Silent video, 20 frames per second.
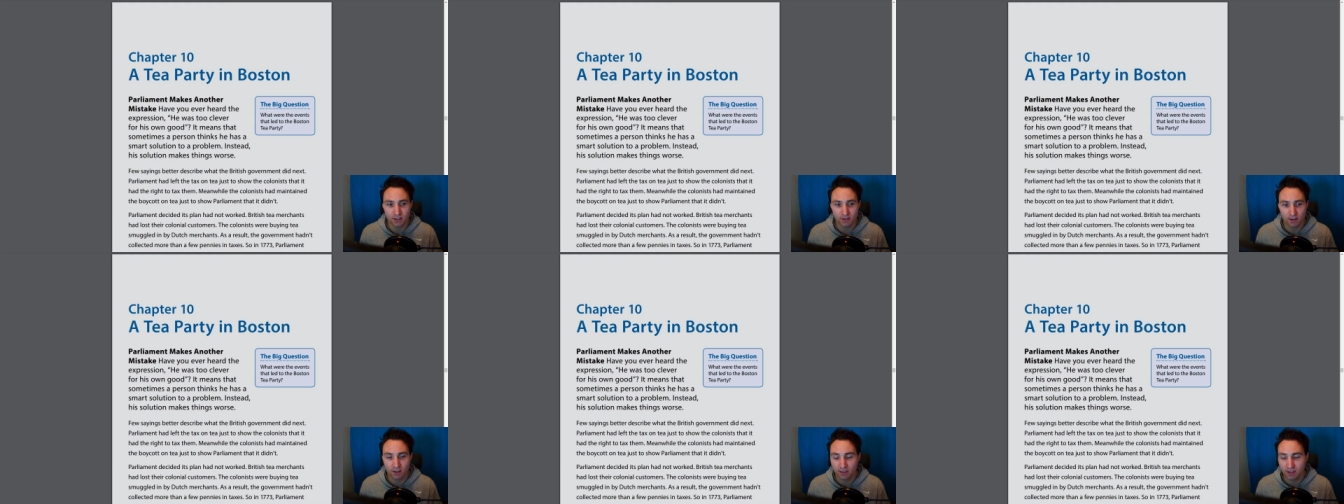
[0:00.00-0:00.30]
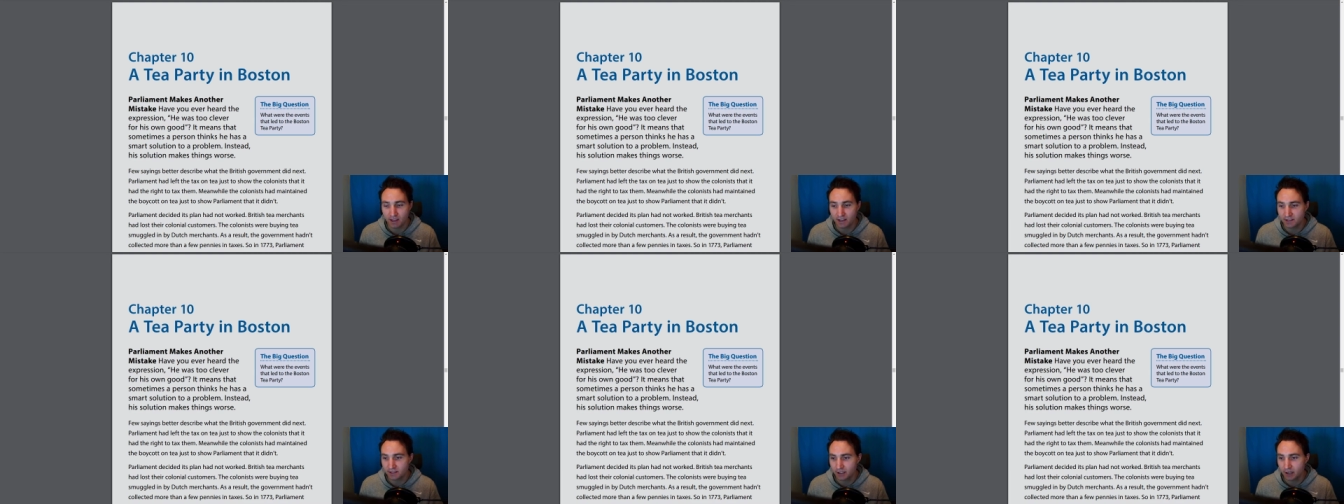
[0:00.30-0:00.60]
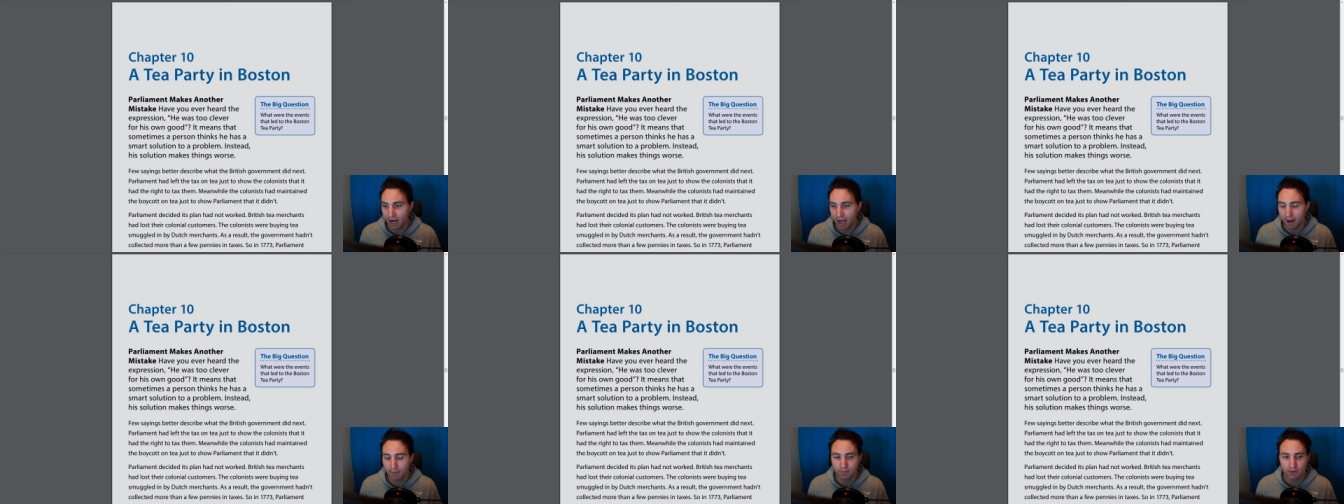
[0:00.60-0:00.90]
the things that are
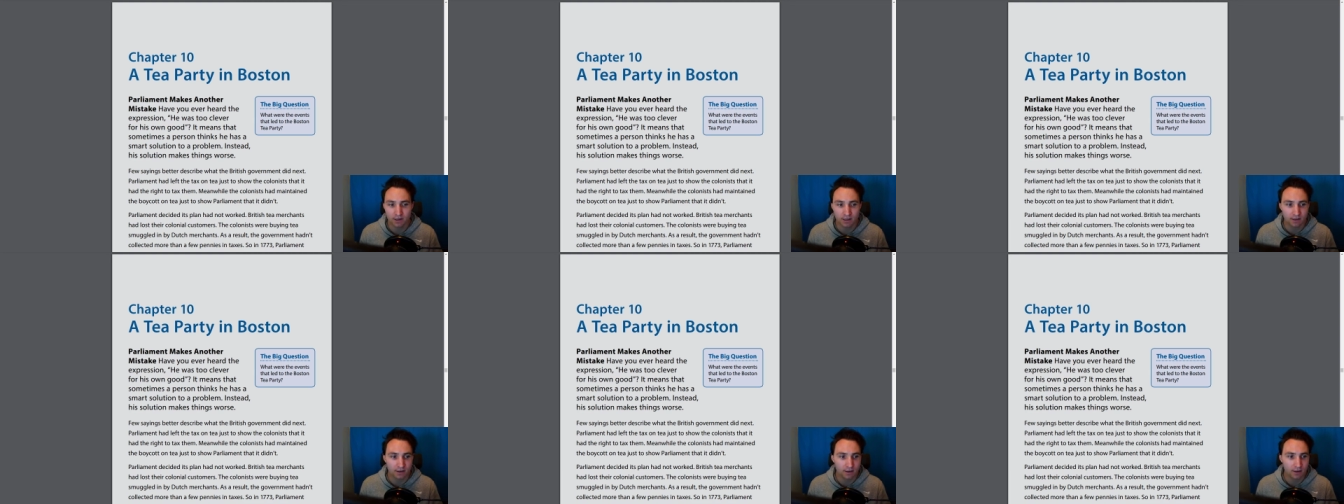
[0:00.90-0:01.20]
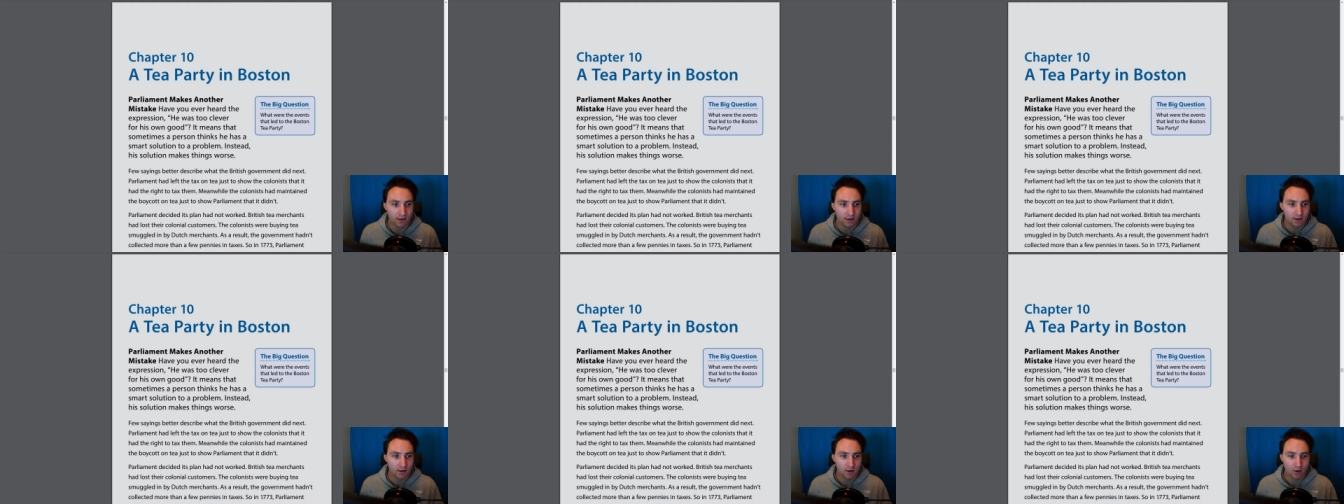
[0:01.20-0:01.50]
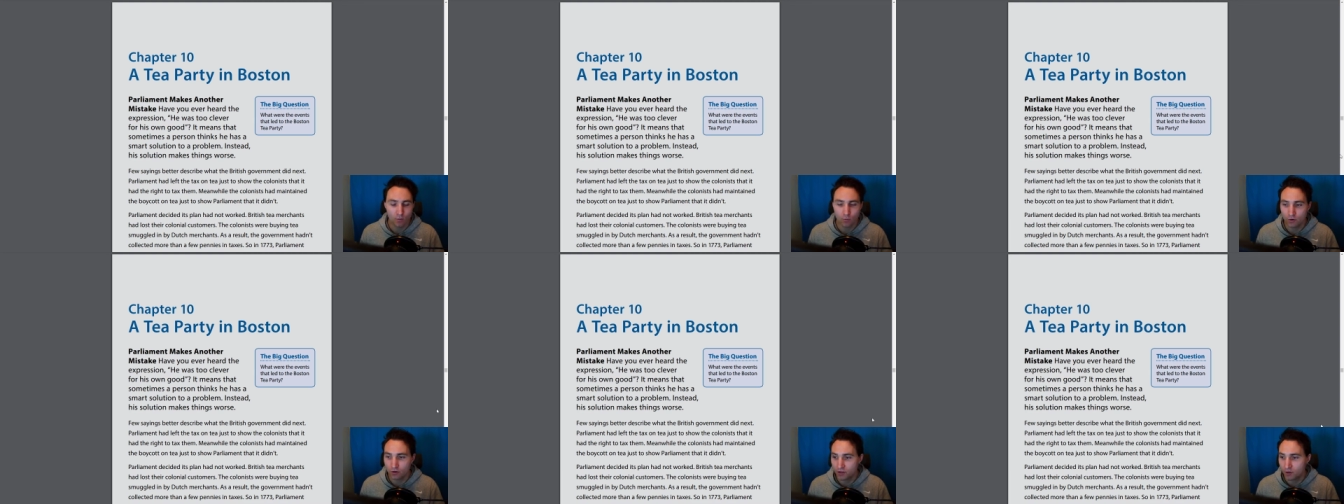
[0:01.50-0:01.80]
happening
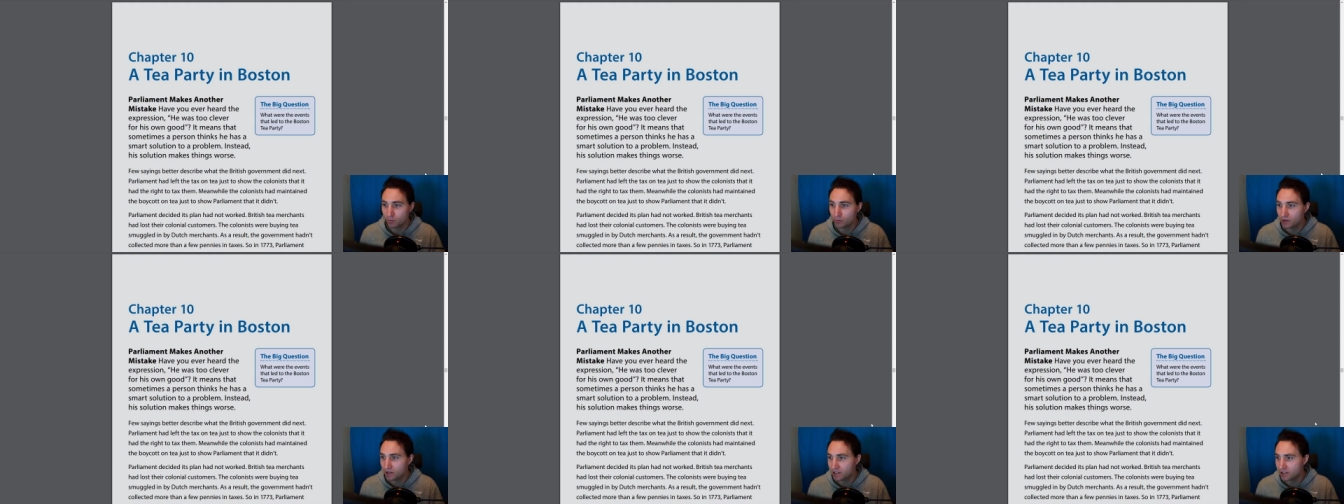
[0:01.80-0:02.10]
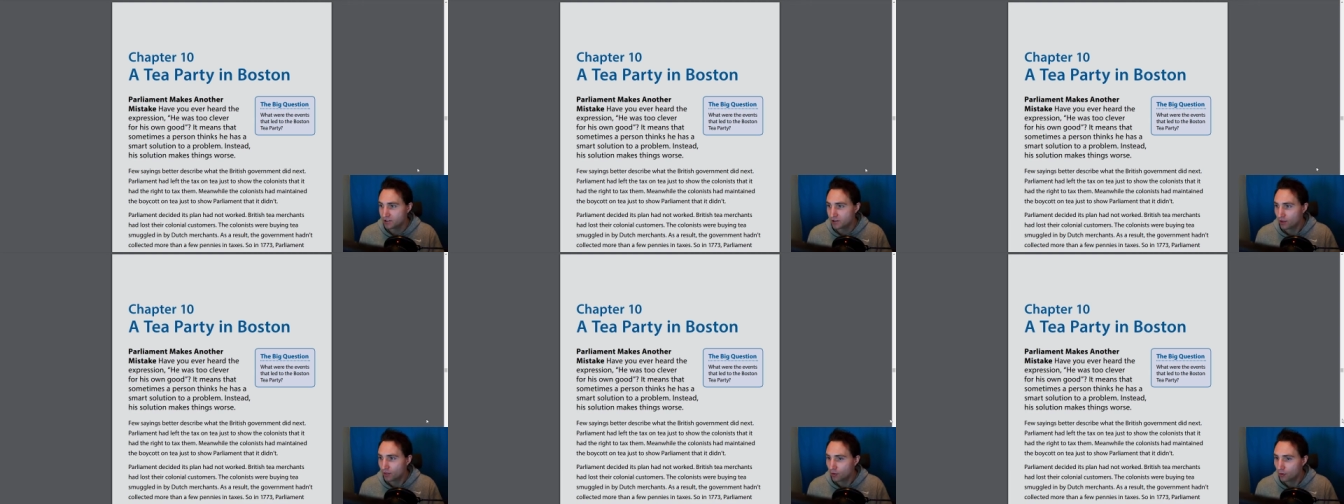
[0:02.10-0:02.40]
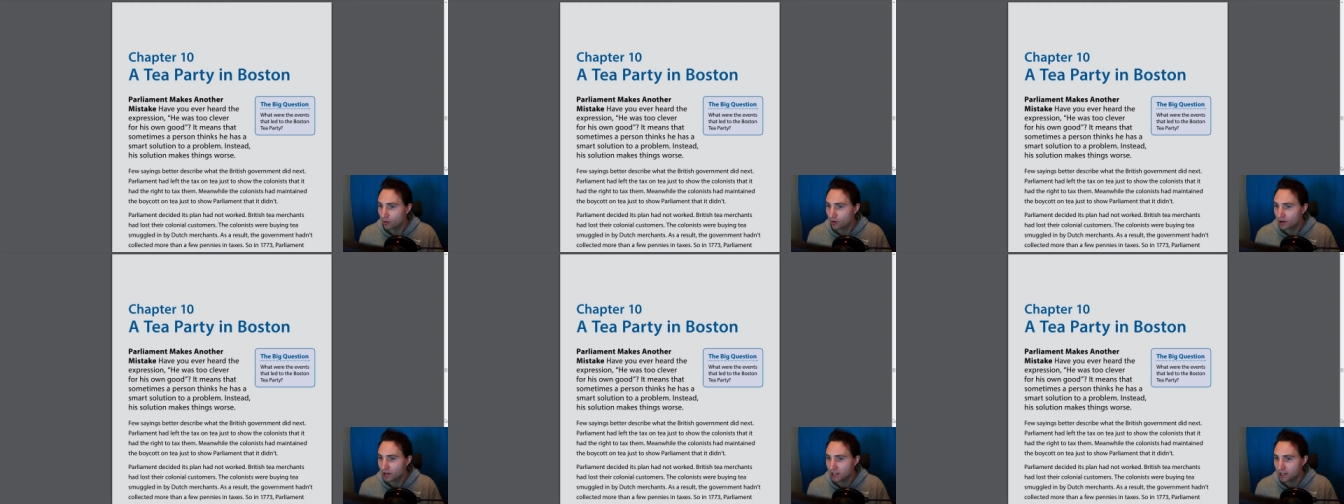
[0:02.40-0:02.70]
with the British
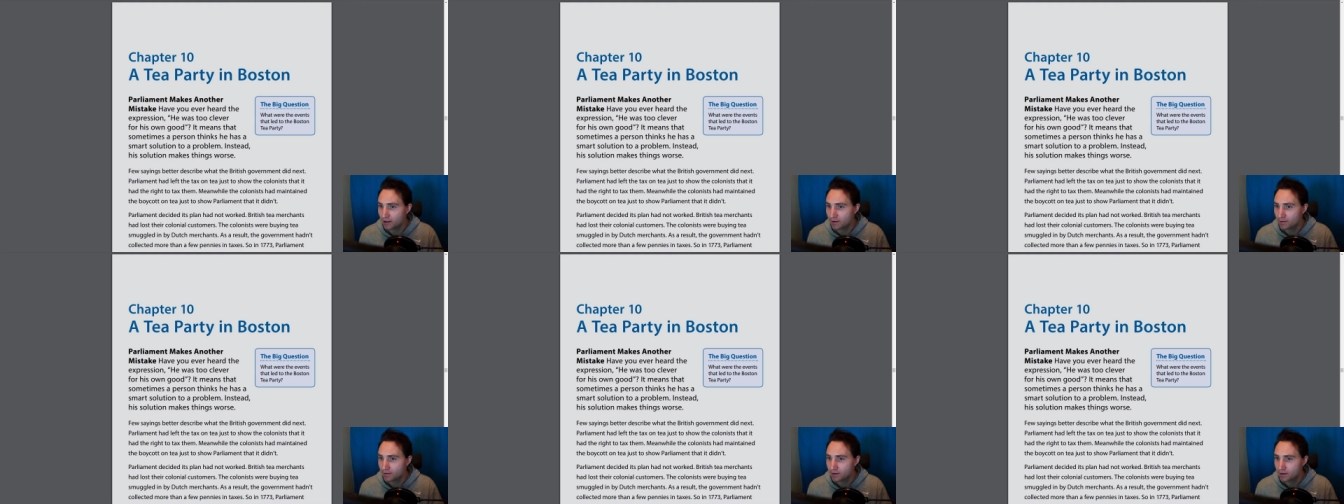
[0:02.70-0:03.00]
authority.